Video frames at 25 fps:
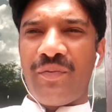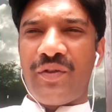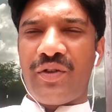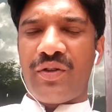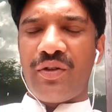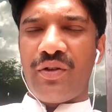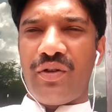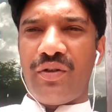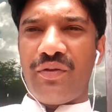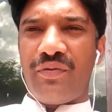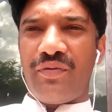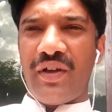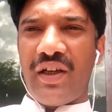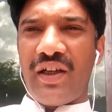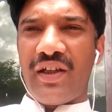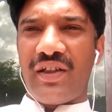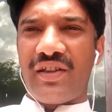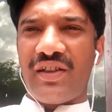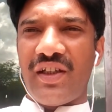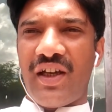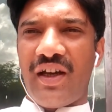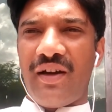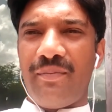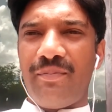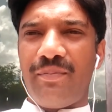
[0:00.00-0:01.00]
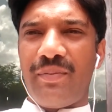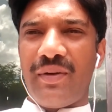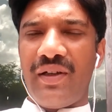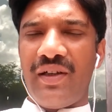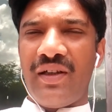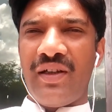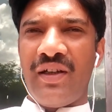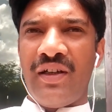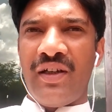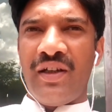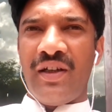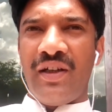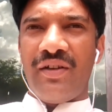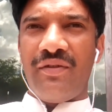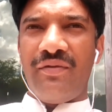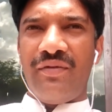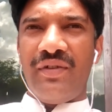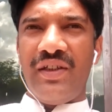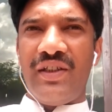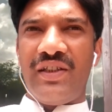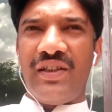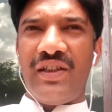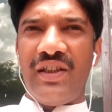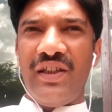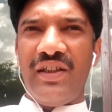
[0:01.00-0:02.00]
So for example,
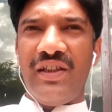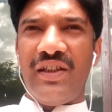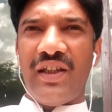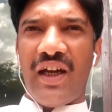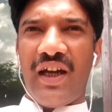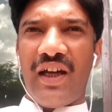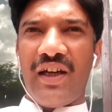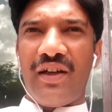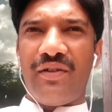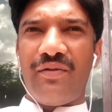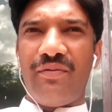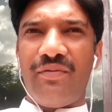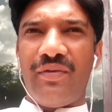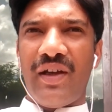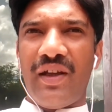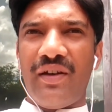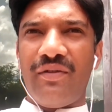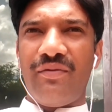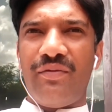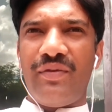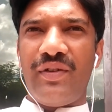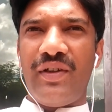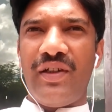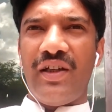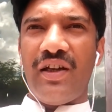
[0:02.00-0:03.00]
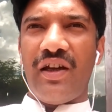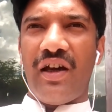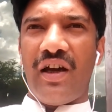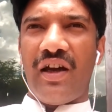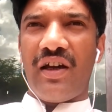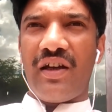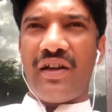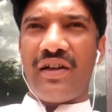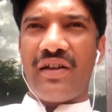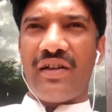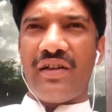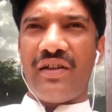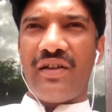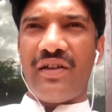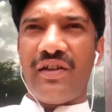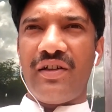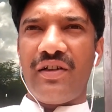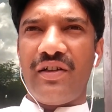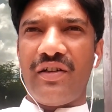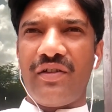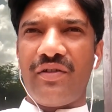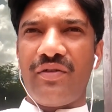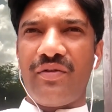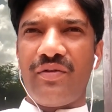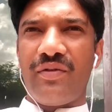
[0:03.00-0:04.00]
we see that when we are
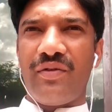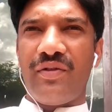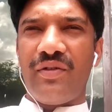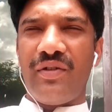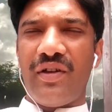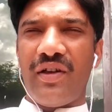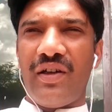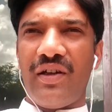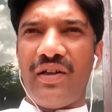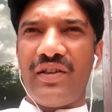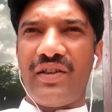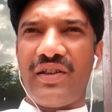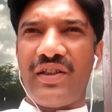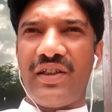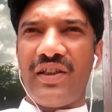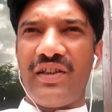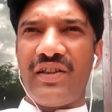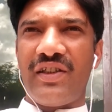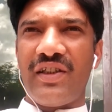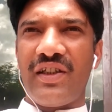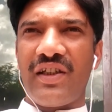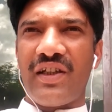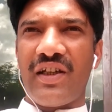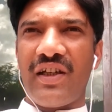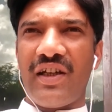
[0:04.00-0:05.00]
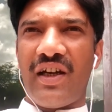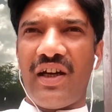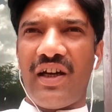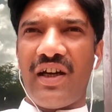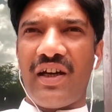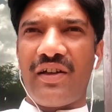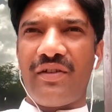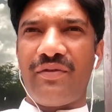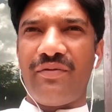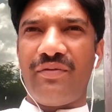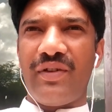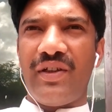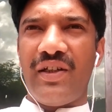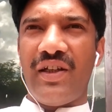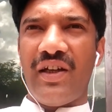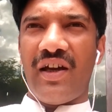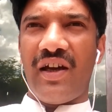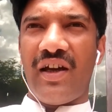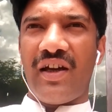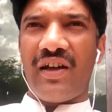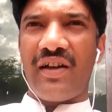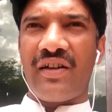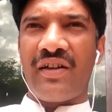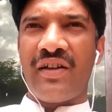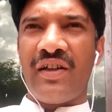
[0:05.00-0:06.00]
sitting, or we
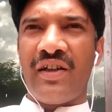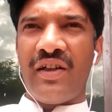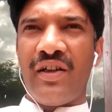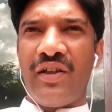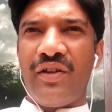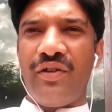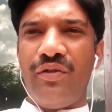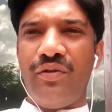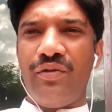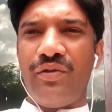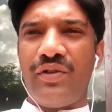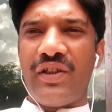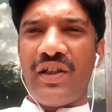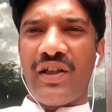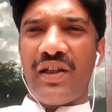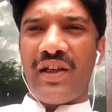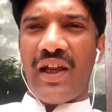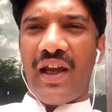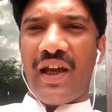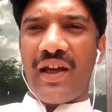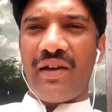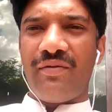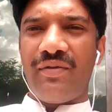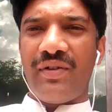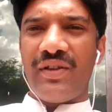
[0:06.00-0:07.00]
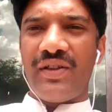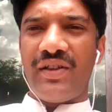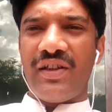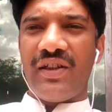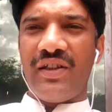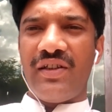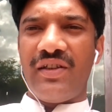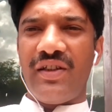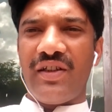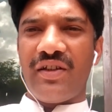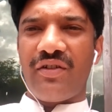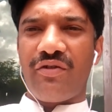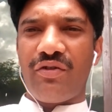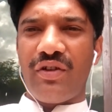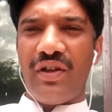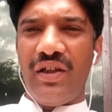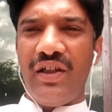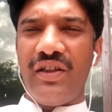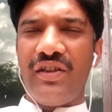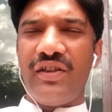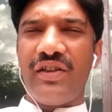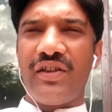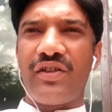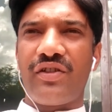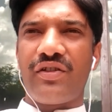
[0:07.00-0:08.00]
are using language in
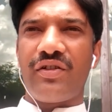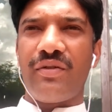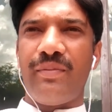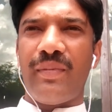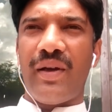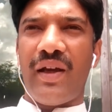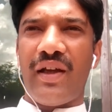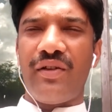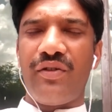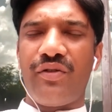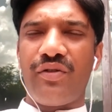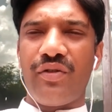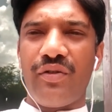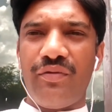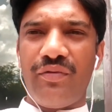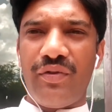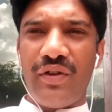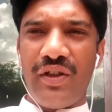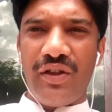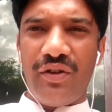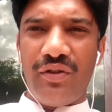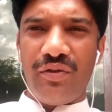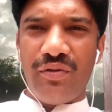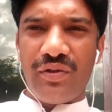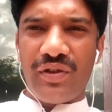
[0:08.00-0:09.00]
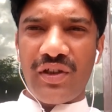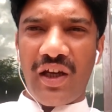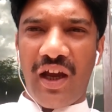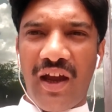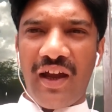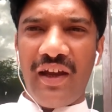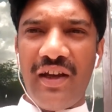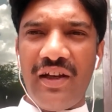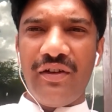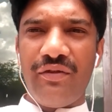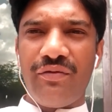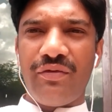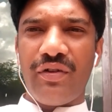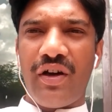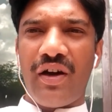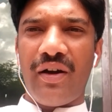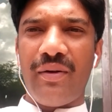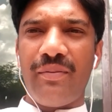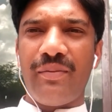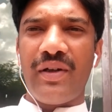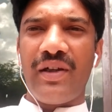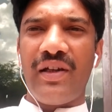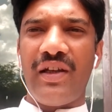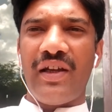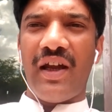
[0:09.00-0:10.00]
religious domain, so we use highly
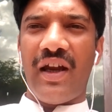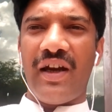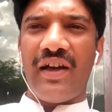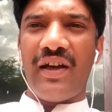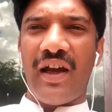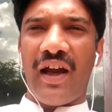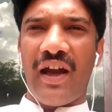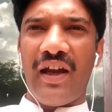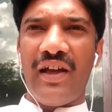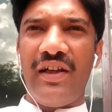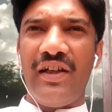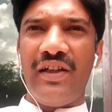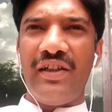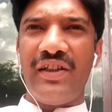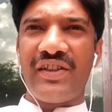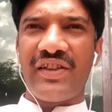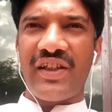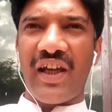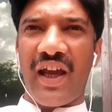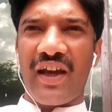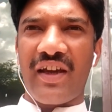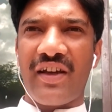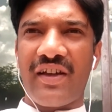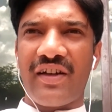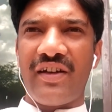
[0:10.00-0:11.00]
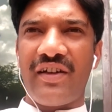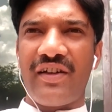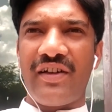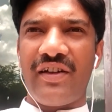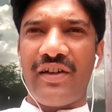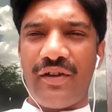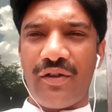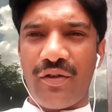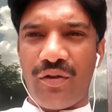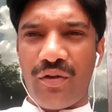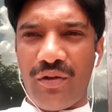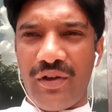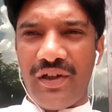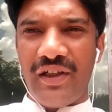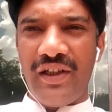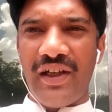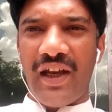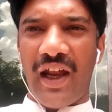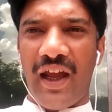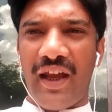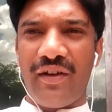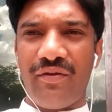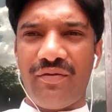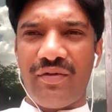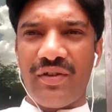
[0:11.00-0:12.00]
formal and highly sacred and holy
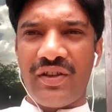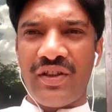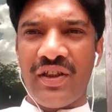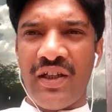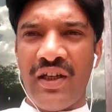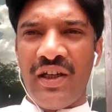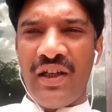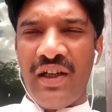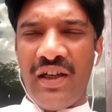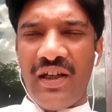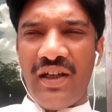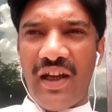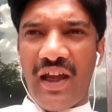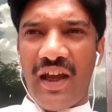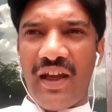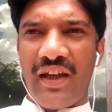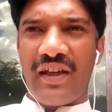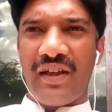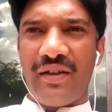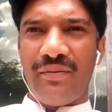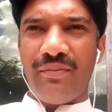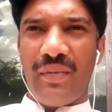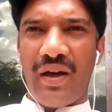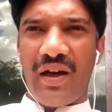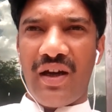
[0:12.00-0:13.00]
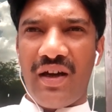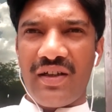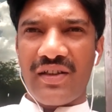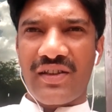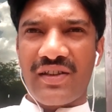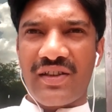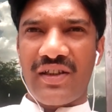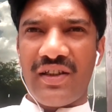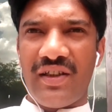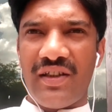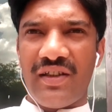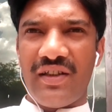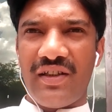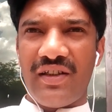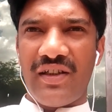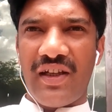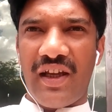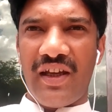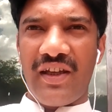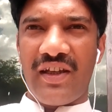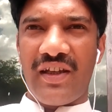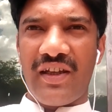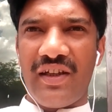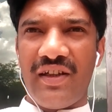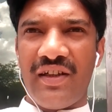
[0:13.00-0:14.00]
language, like in mosque,
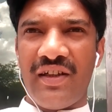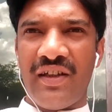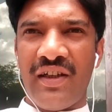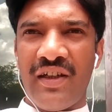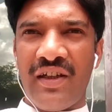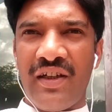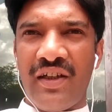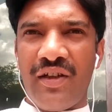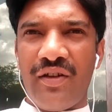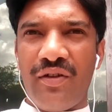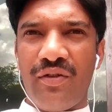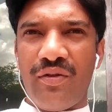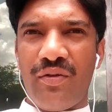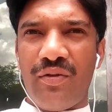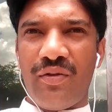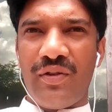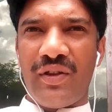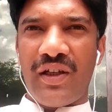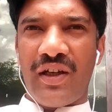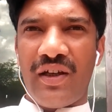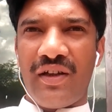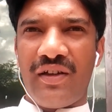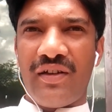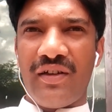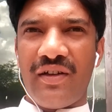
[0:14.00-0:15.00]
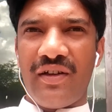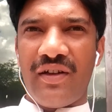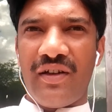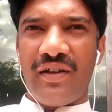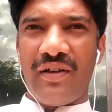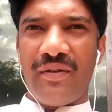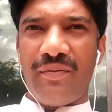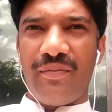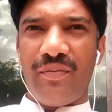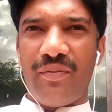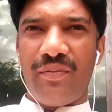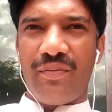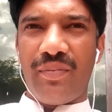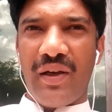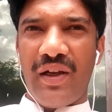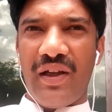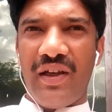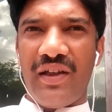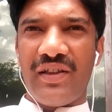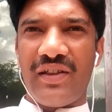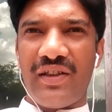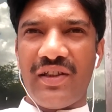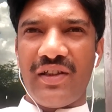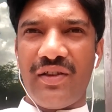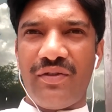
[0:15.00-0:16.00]
like in that
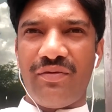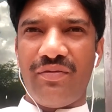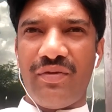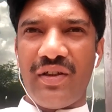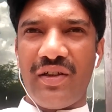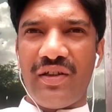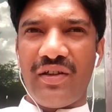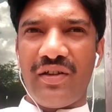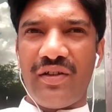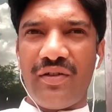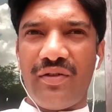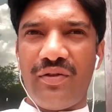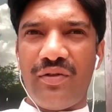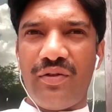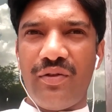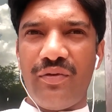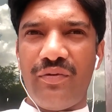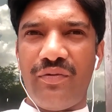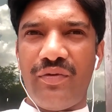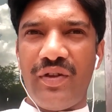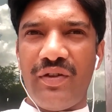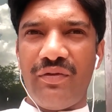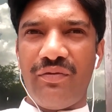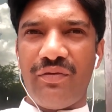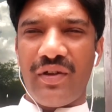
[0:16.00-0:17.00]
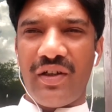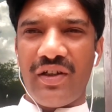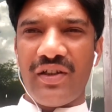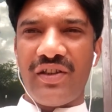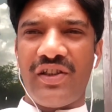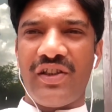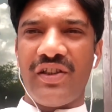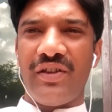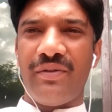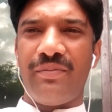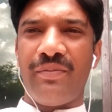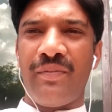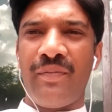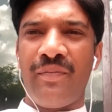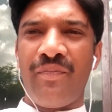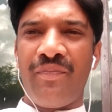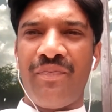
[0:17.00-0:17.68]
places where do we worship.